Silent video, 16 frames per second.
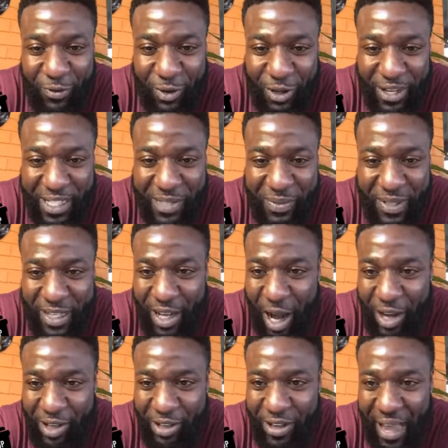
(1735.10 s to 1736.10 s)
real, it's been an
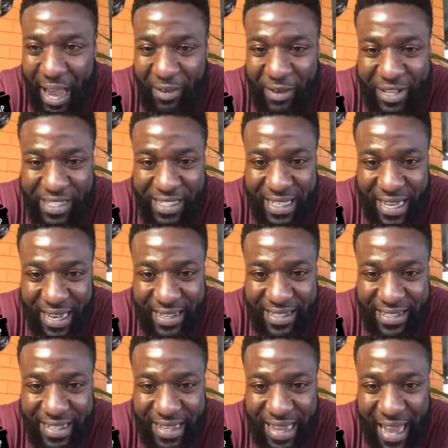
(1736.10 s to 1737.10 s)
honor to have you as a
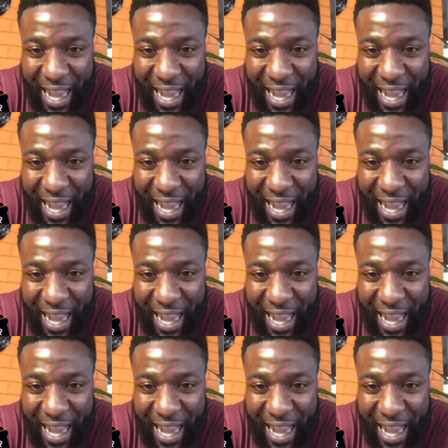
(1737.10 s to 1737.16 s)
guest.